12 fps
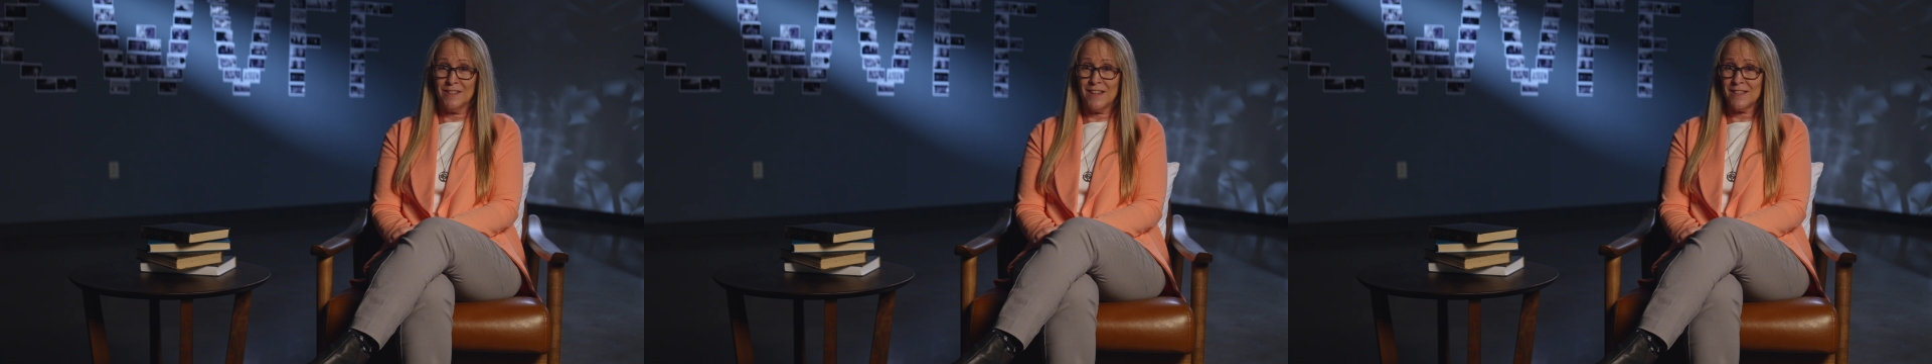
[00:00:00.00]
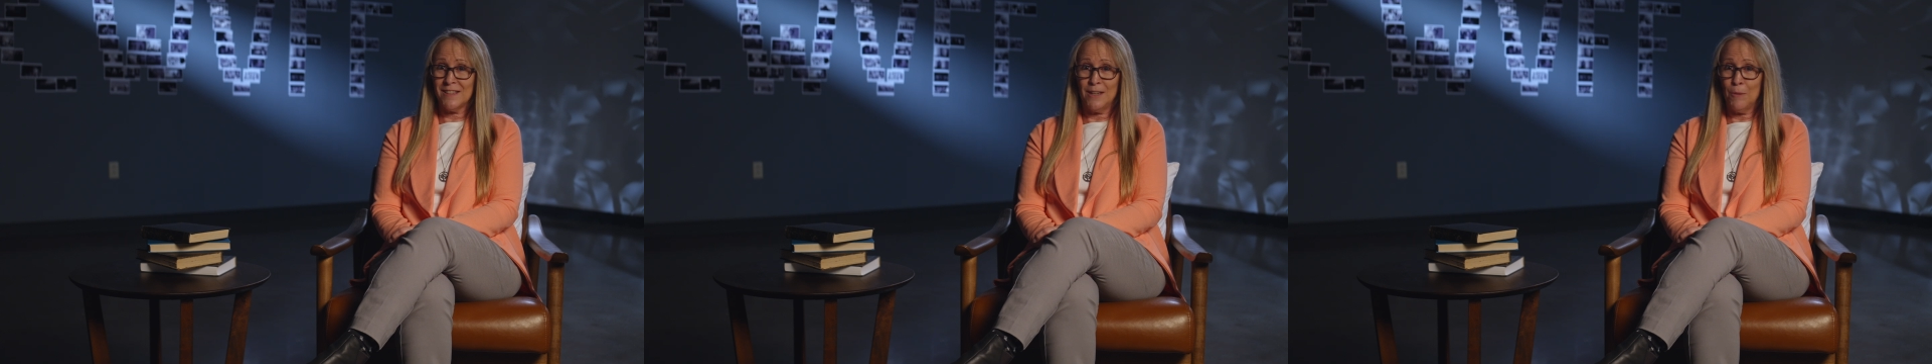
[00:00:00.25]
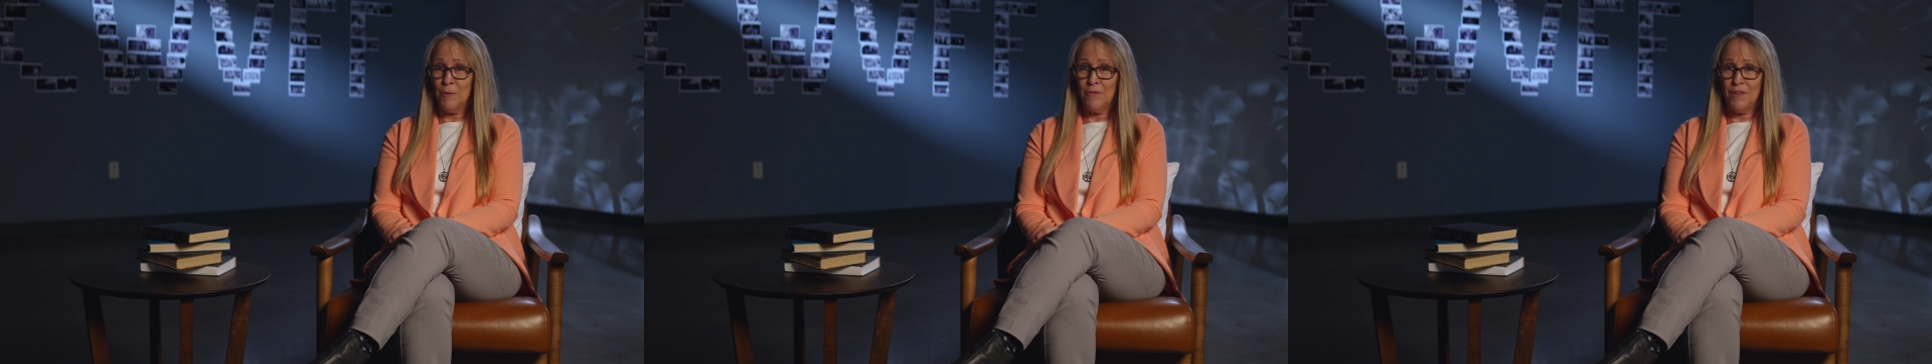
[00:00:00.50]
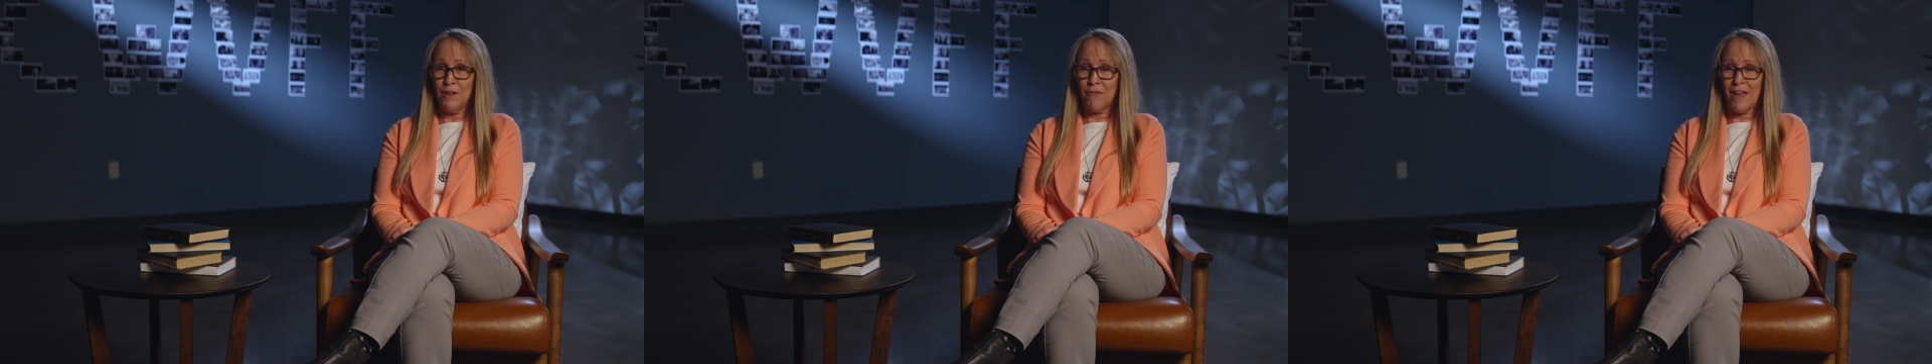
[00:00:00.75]
at
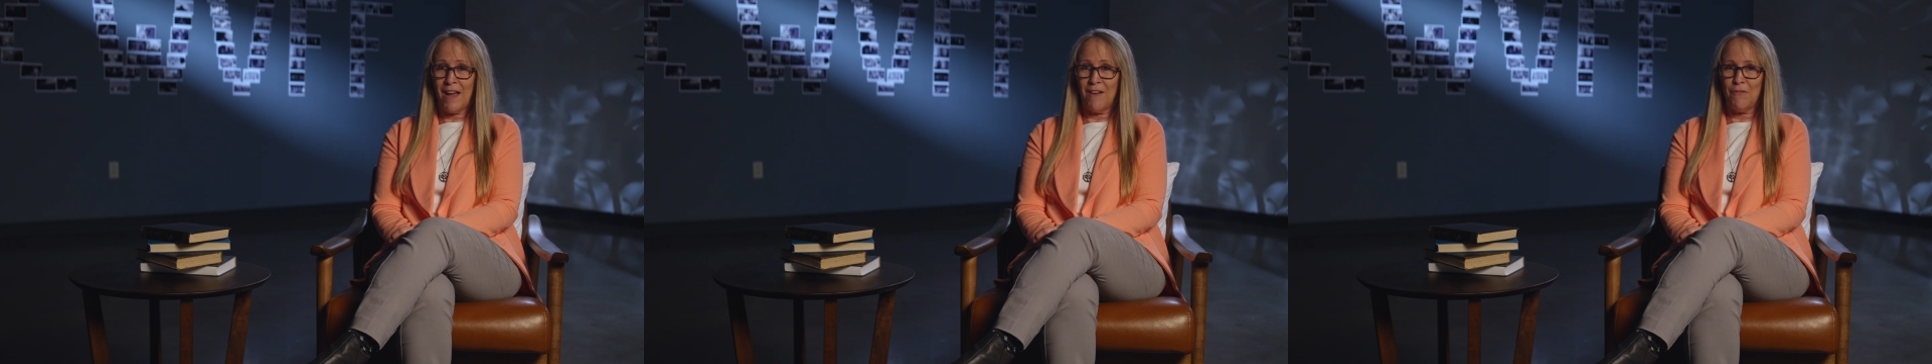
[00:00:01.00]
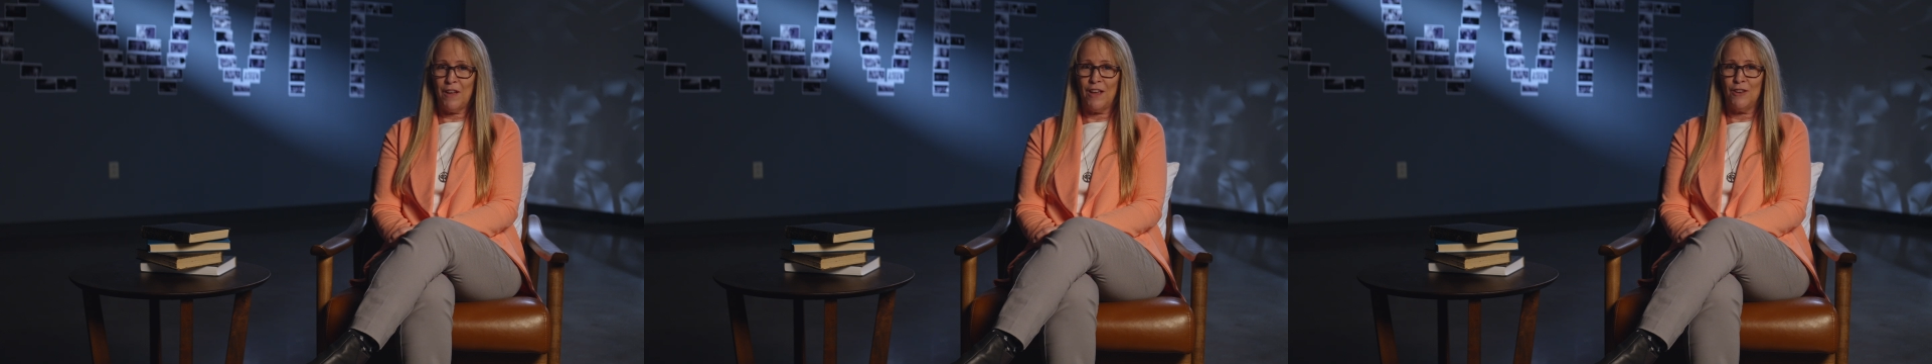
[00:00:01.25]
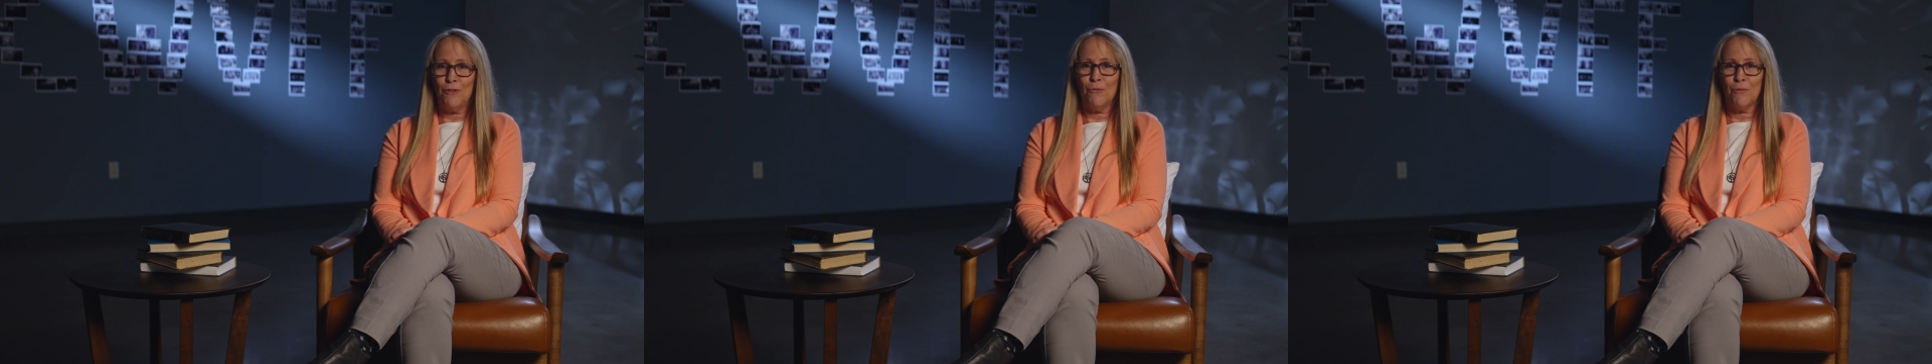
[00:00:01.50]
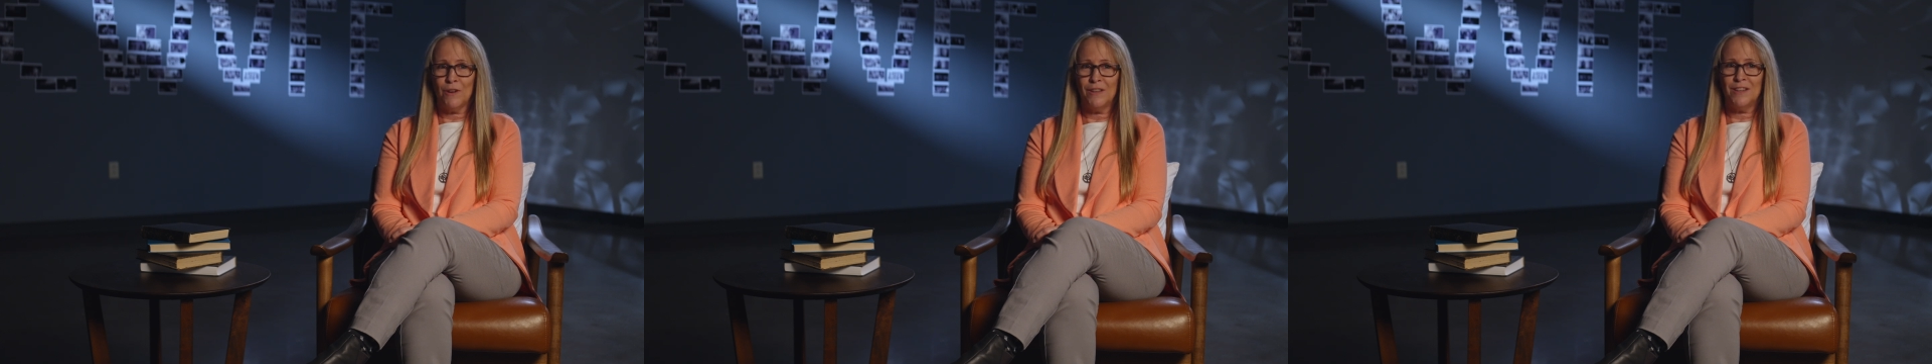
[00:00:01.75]
CWVFF, and you
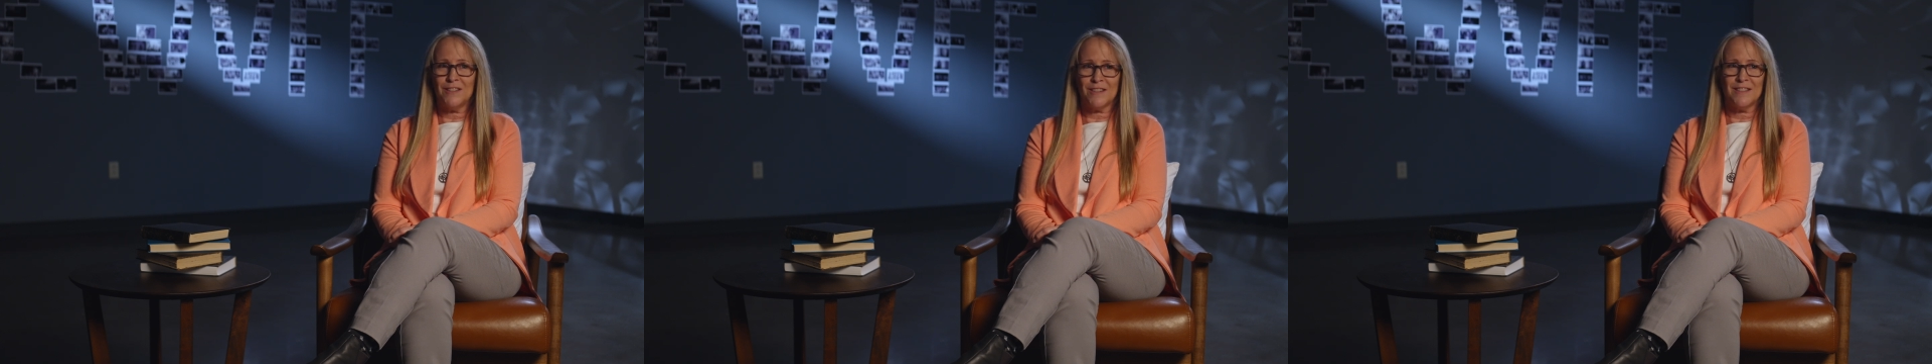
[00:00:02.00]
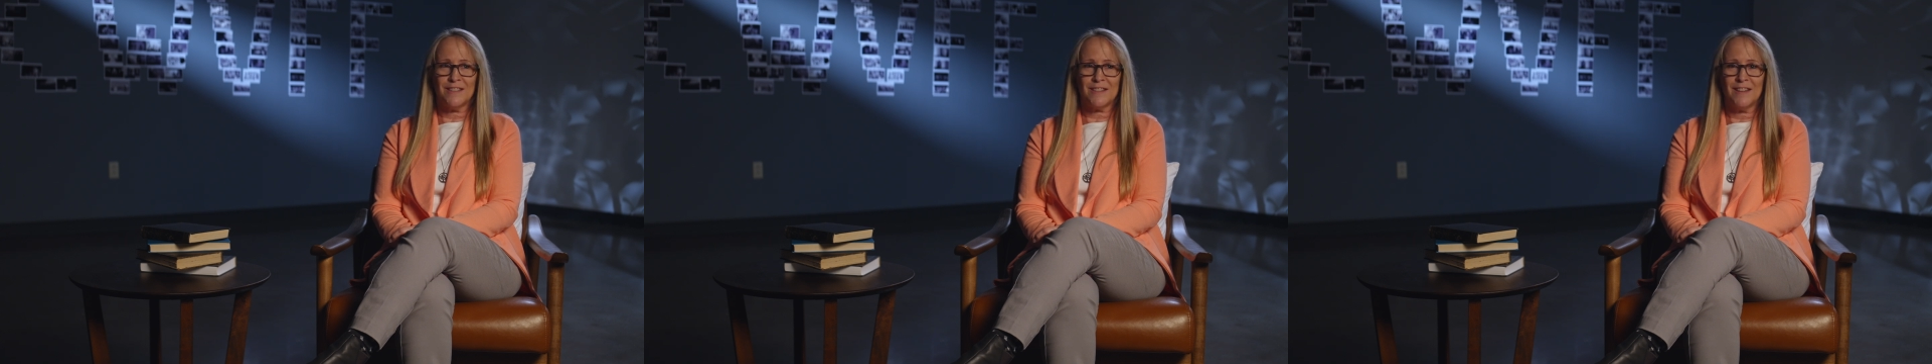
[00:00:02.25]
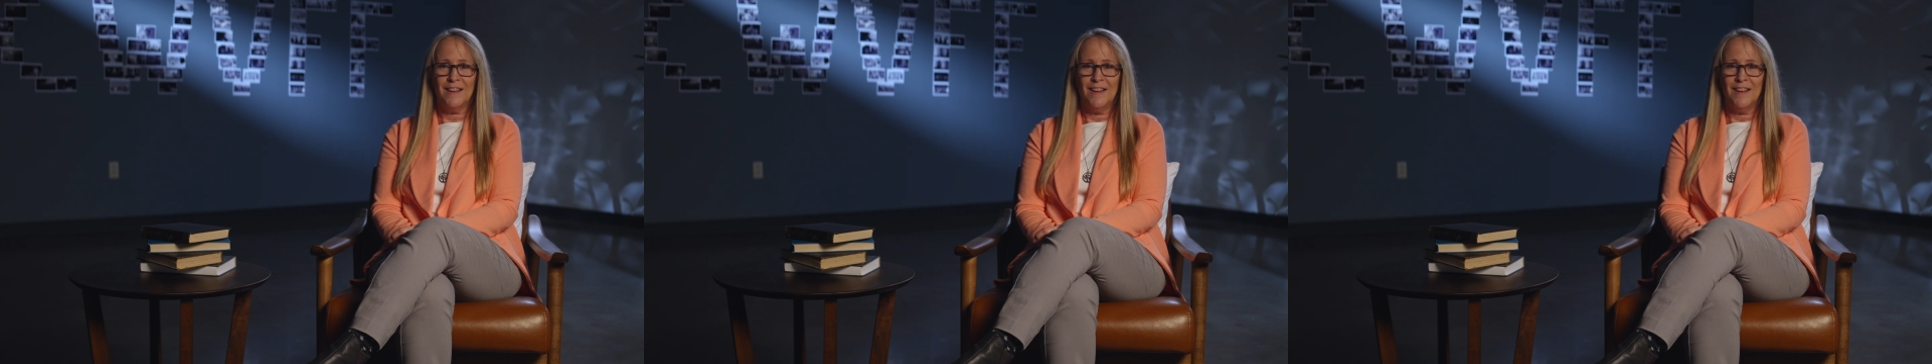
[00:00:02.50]
really just